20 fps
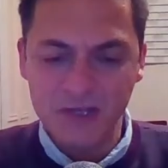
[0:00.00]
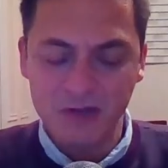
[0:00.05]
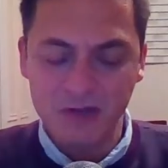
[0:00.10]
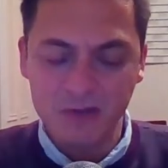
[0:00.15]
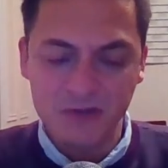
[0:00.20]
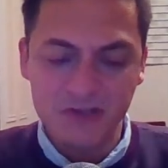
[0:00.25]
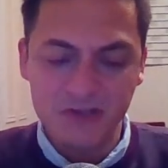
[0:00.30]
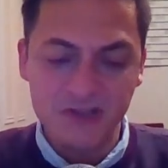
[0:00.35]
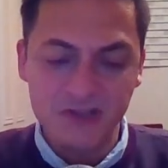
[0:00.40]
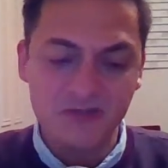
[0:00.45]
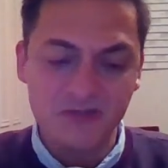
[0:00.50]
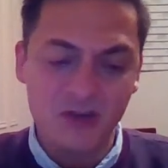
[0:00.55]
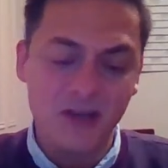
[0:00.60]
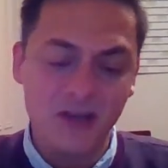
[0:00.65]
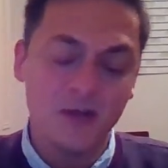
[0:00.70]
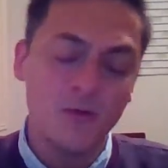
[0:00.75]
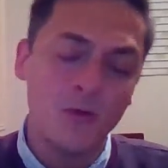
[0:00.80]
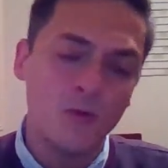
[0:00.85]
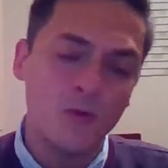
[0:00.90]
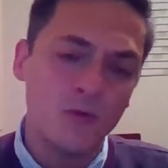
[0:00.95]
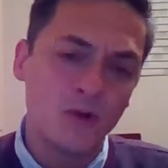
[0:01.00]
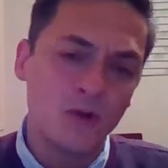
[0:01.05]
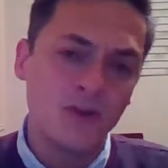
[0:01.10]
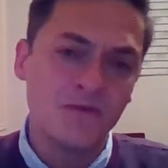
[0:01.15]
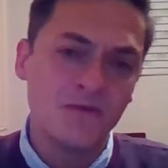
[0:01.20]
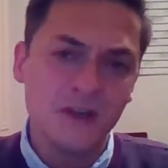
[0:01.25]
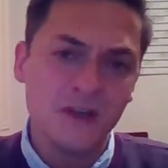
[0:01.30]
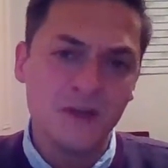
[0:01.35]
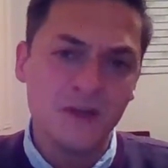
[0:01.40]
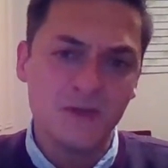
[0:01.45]
with this? Right. What I
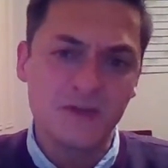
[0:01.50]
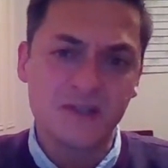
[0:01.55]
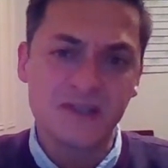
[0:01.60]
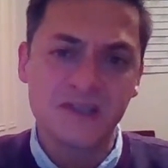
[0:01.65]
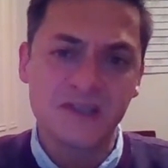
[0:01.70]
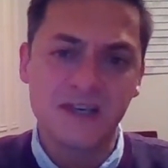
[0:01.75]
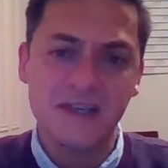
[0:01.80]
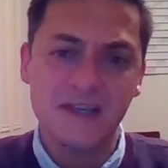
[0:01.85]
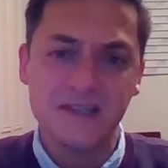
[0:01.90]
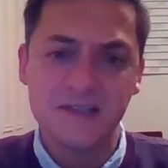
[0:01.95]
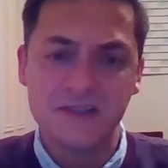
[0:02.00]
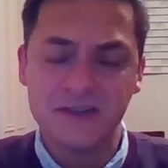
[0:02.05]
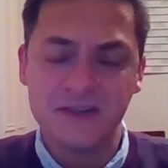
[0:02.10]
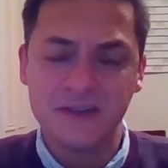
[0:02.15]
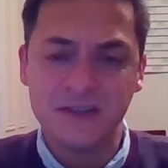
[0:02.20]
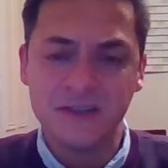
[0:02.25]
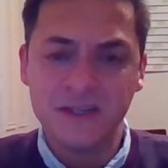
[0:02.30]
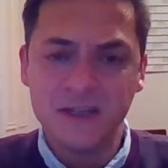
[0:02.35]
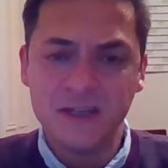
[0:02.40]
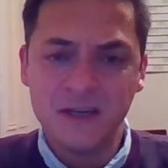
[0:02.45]
really want to say is that